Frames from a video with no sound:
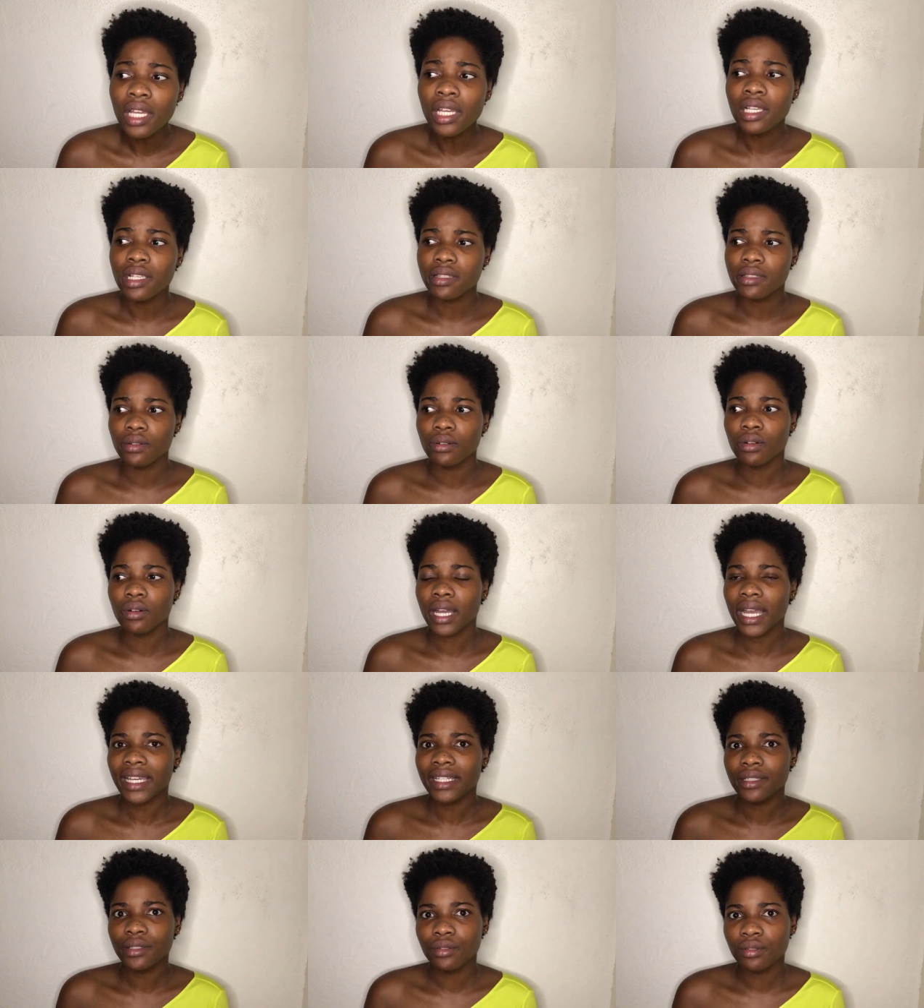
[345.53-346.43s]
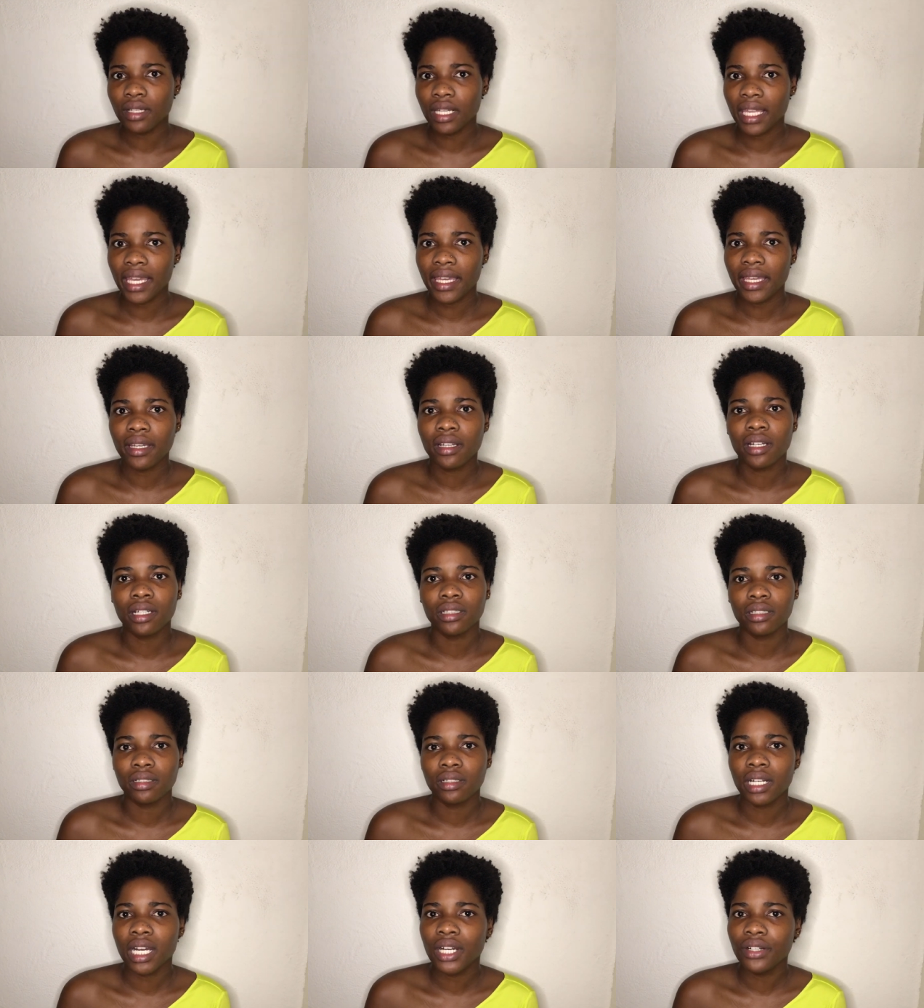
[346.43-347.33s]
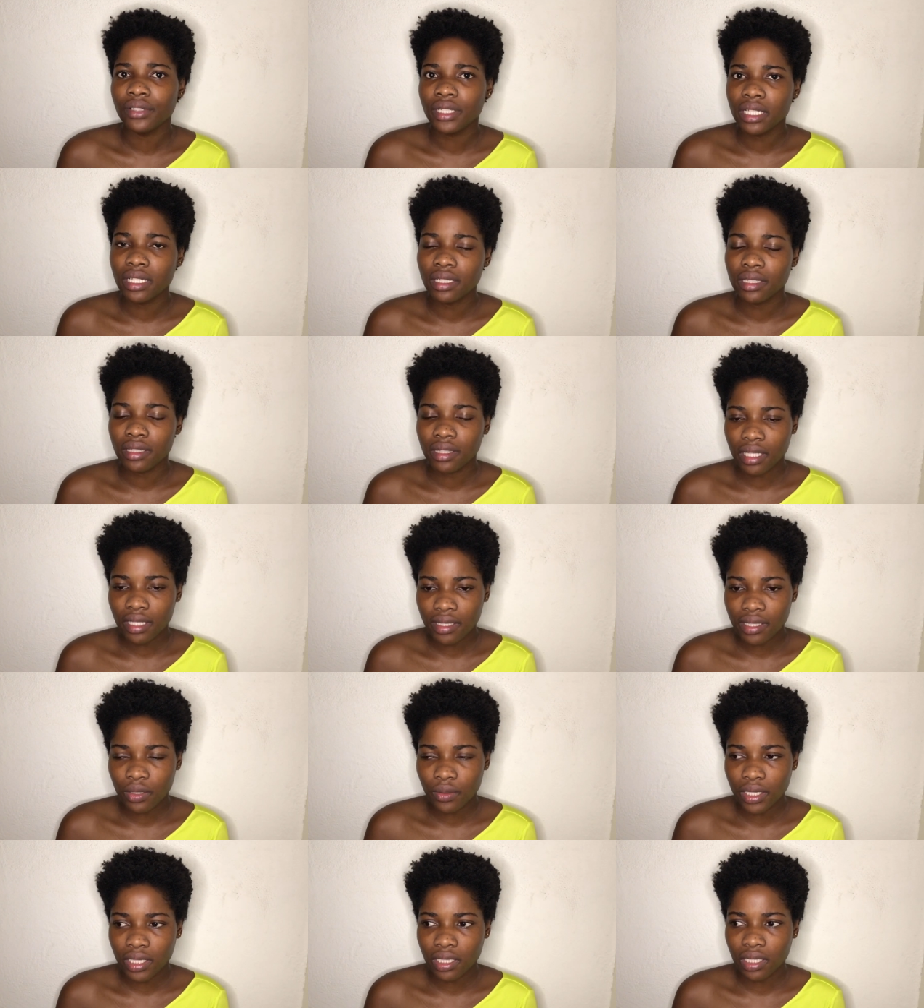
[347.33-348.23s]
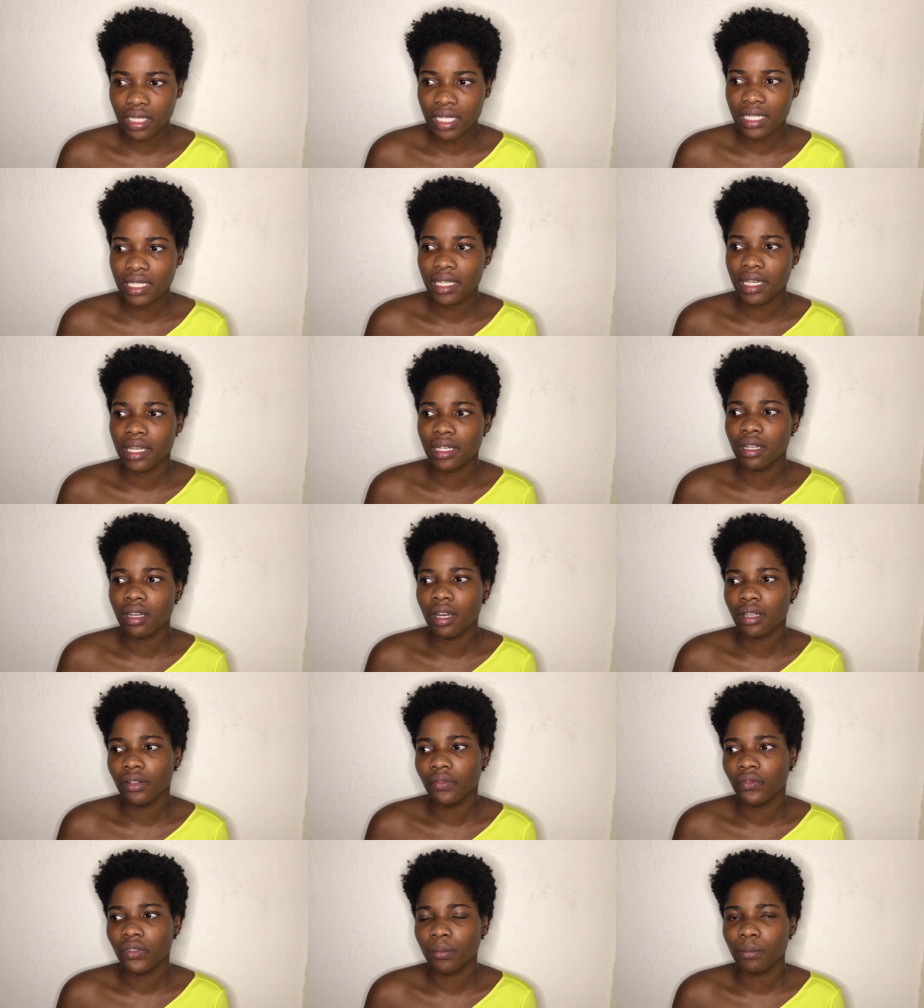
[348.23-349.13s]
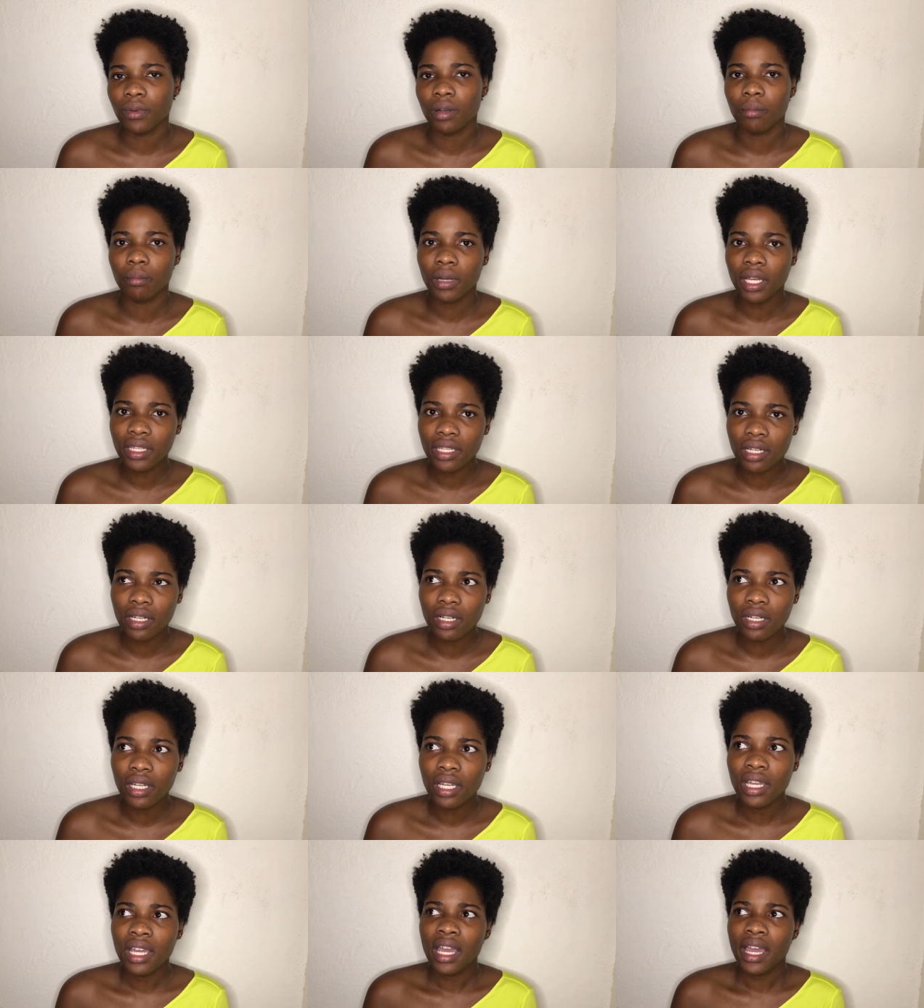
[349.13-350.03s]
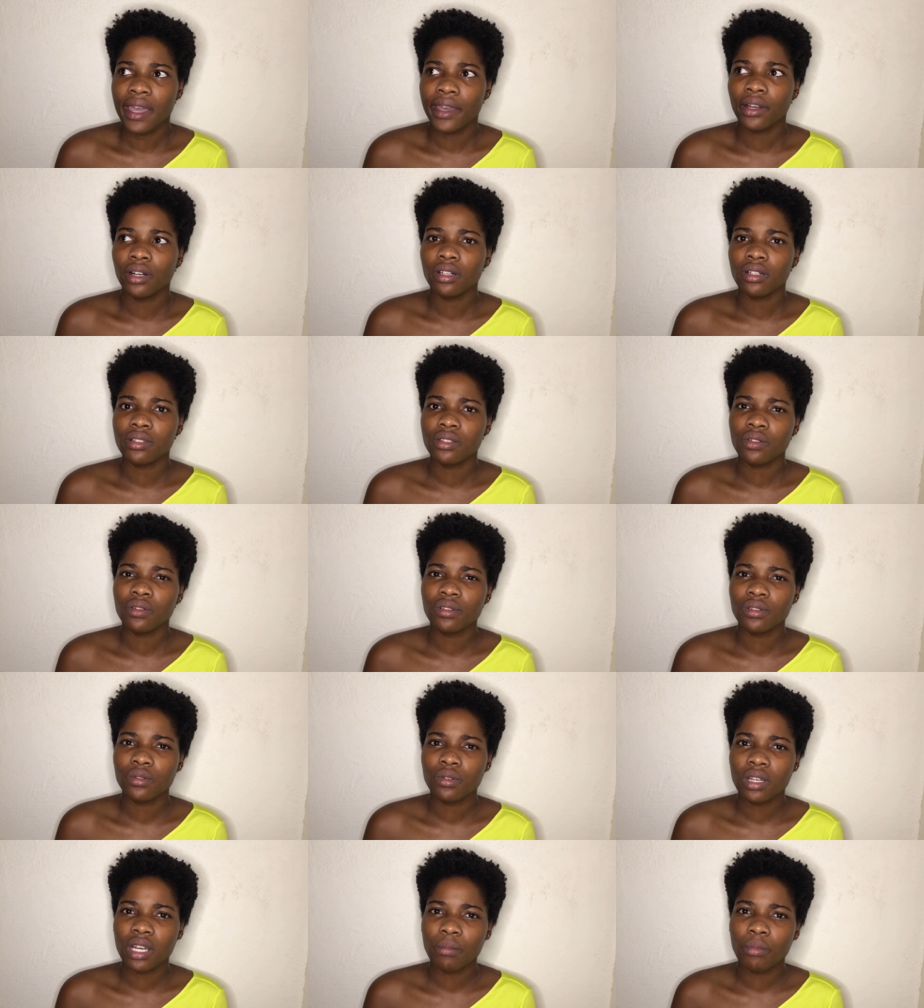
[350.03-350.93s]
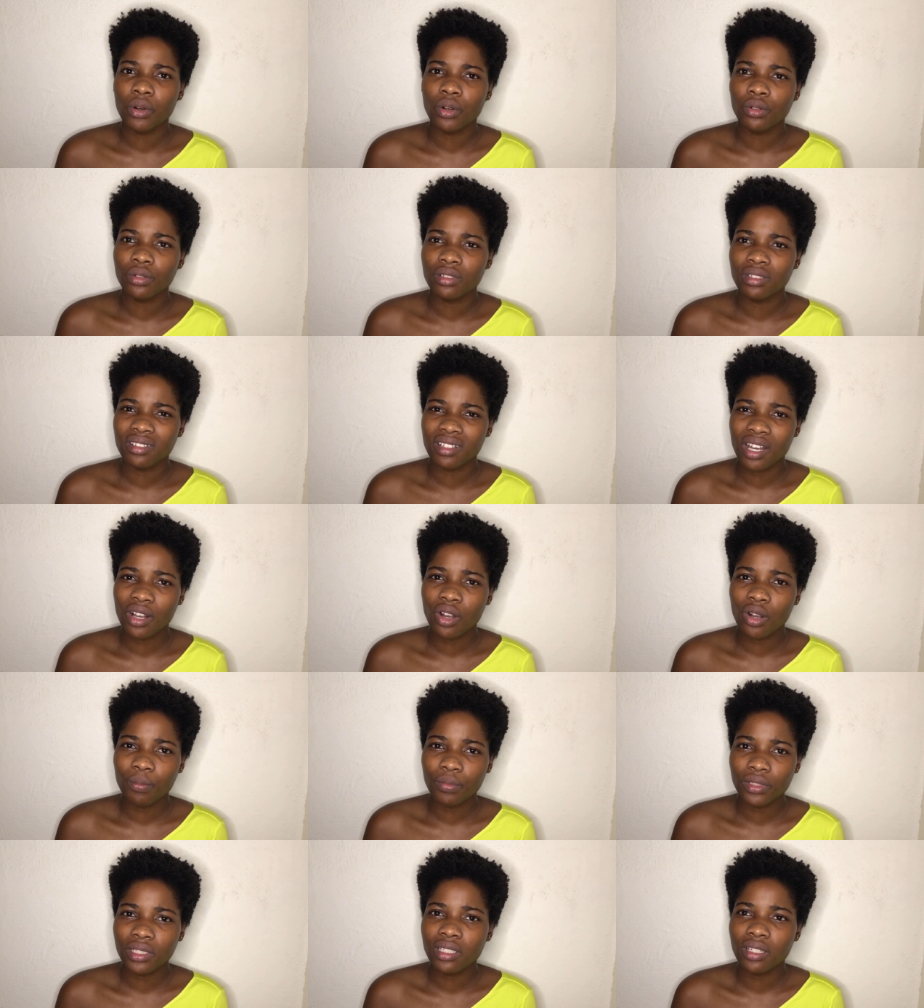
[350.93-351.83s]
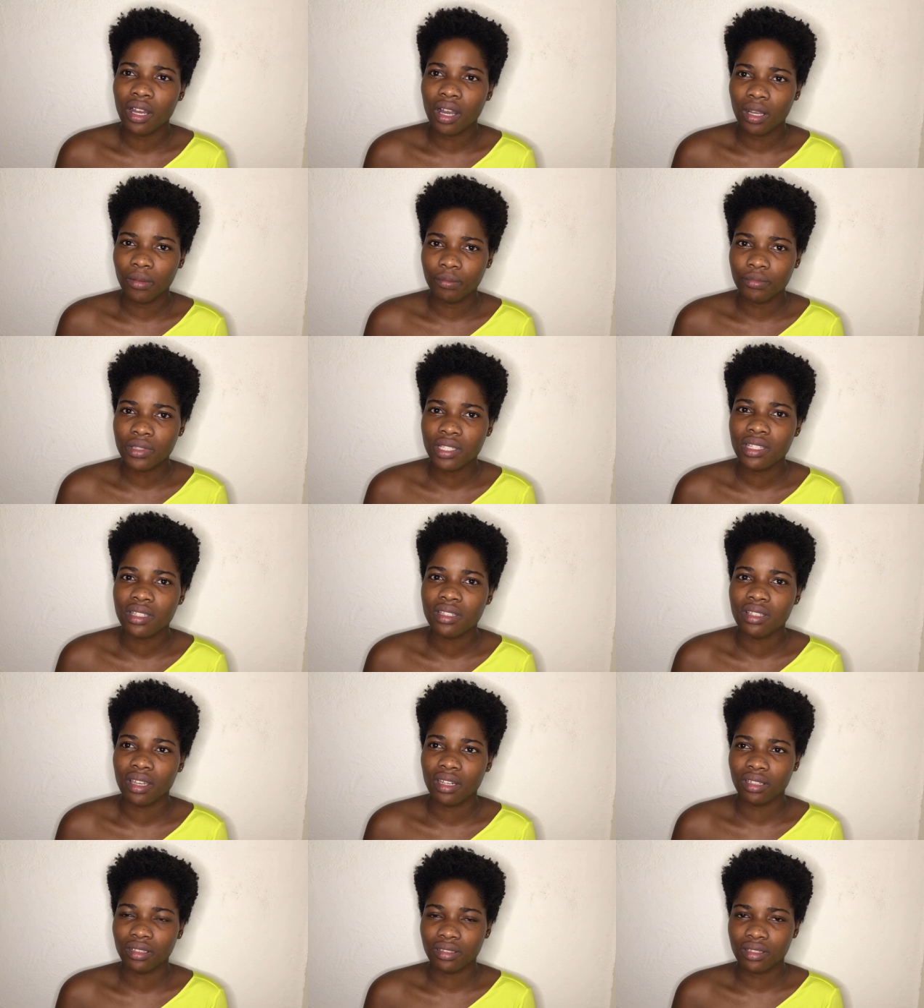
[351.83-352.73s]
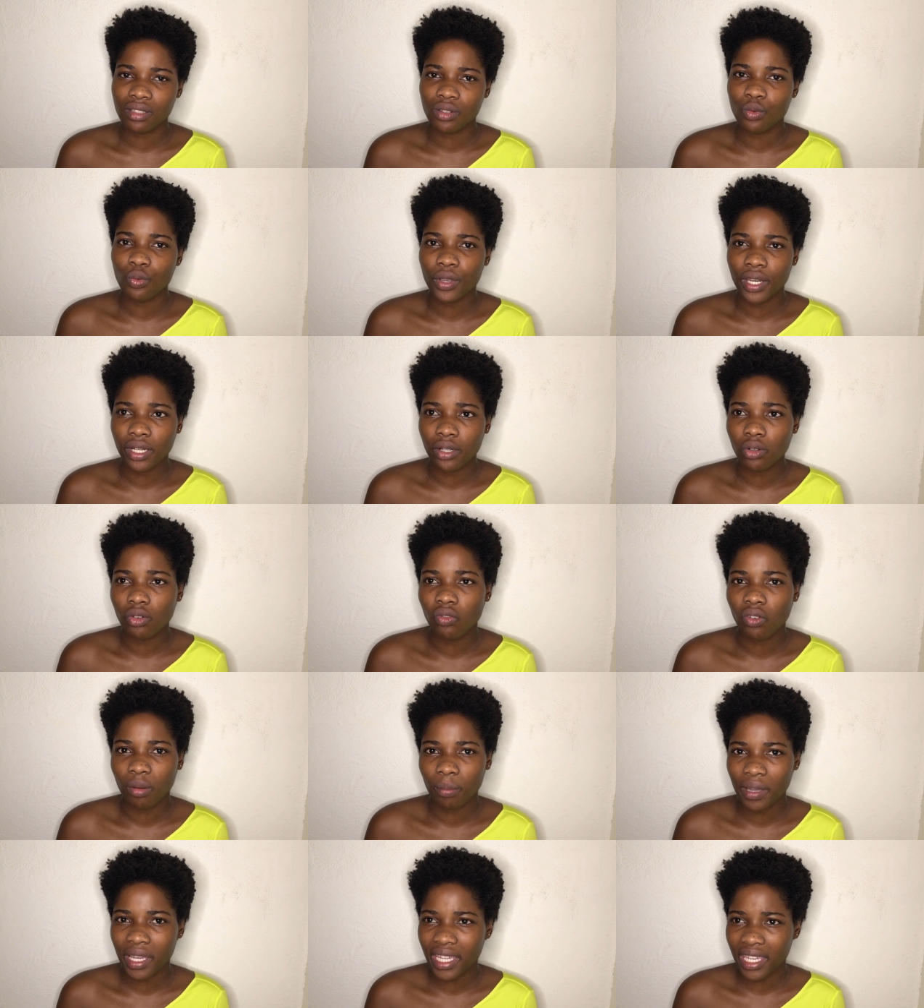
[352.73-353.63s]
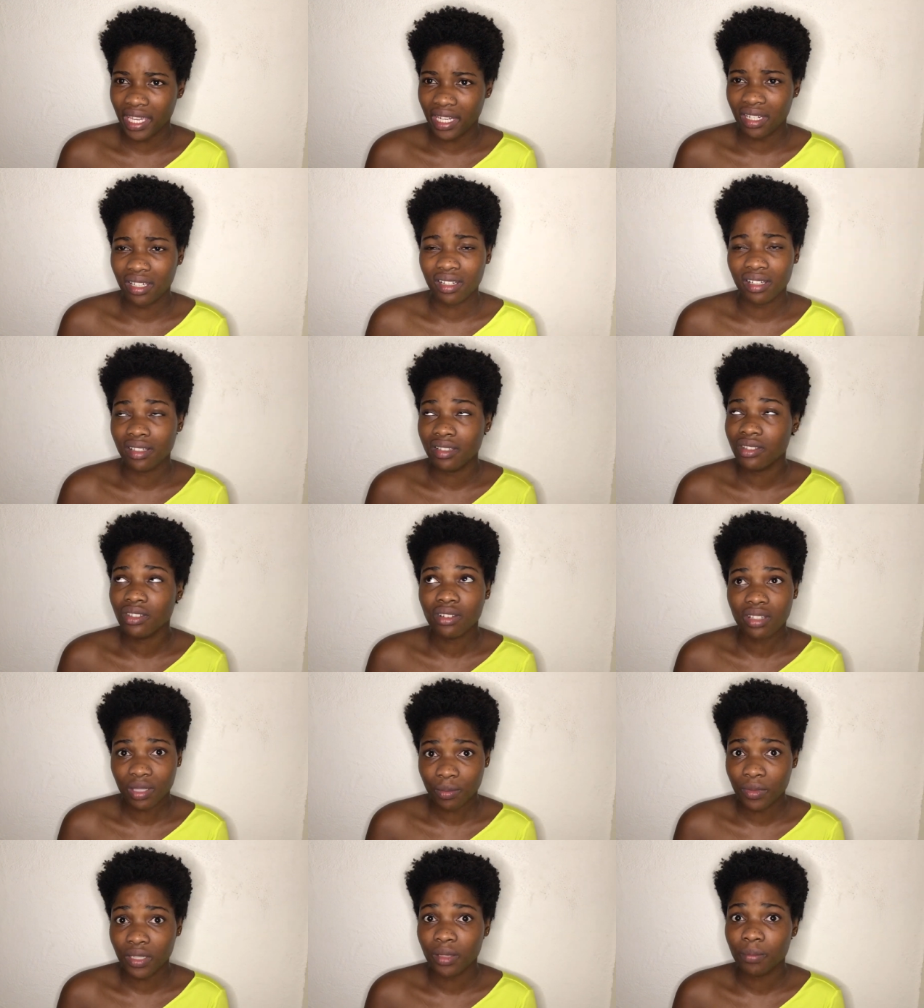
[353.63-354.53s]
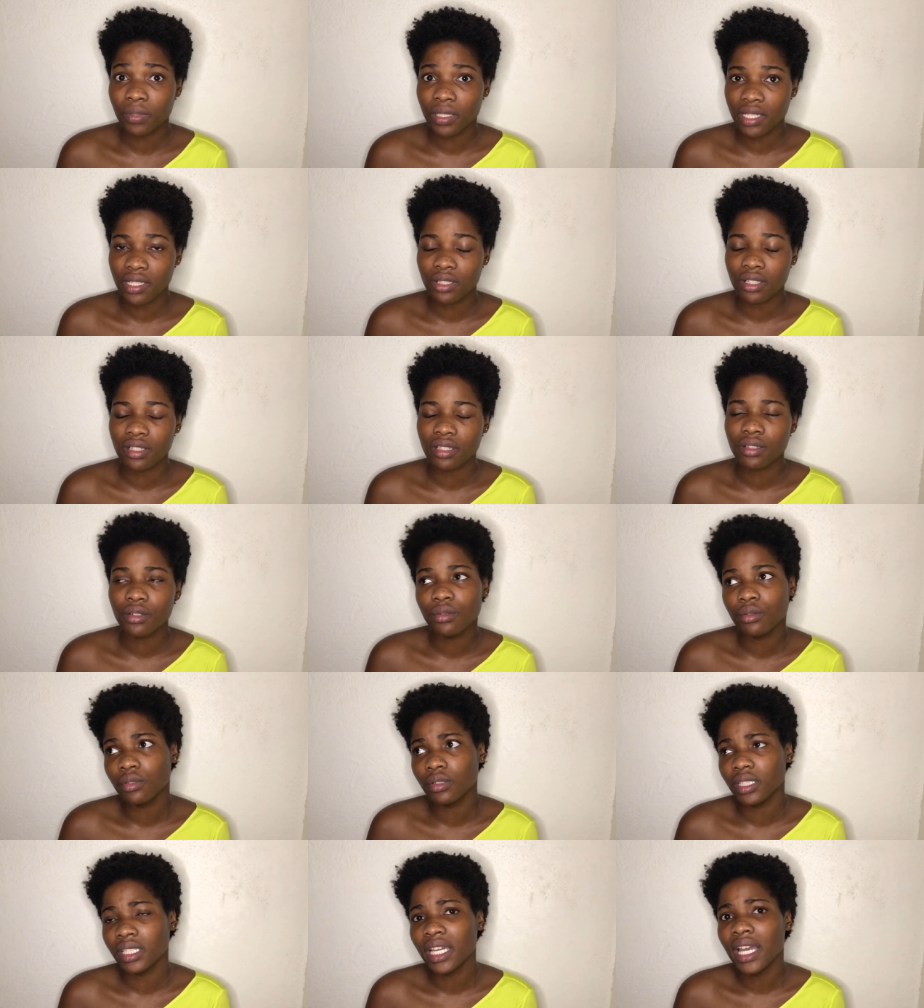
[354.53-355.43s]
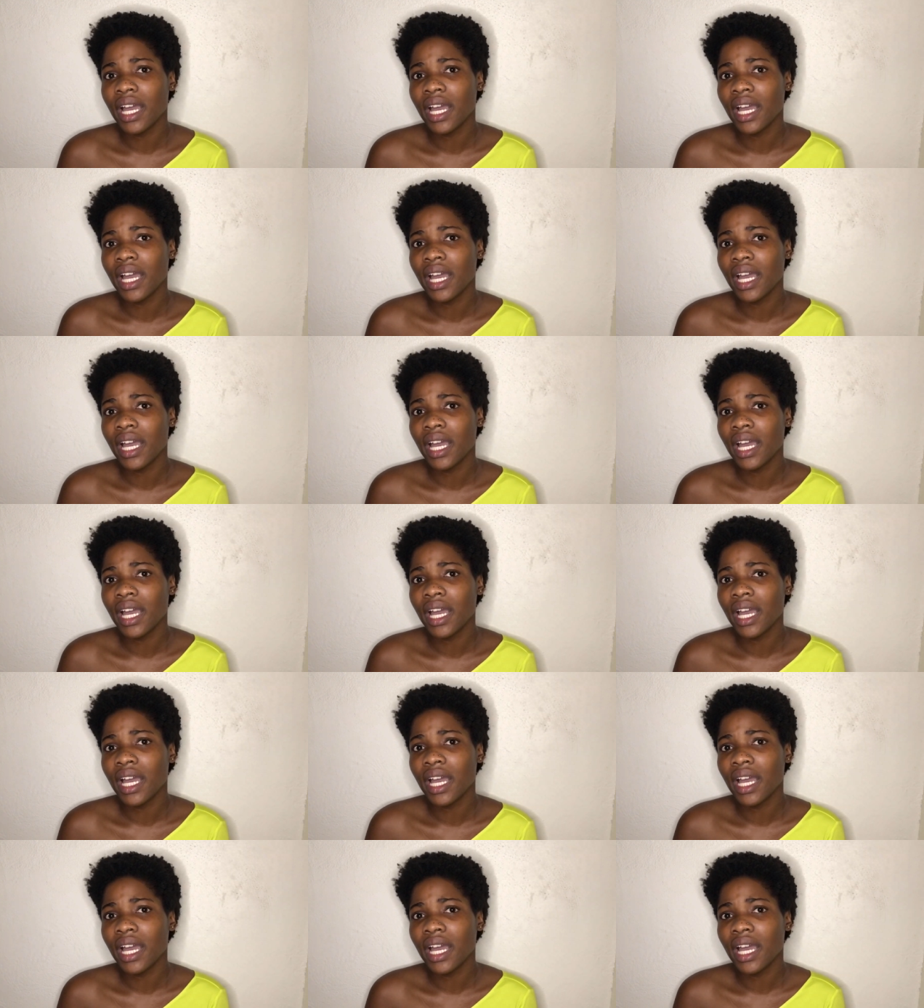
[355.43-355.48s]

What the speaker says: So I took like a really thick sweater that I had gotten from my mother. I also took about a couple tops to wear over my head, because just when the place was cold.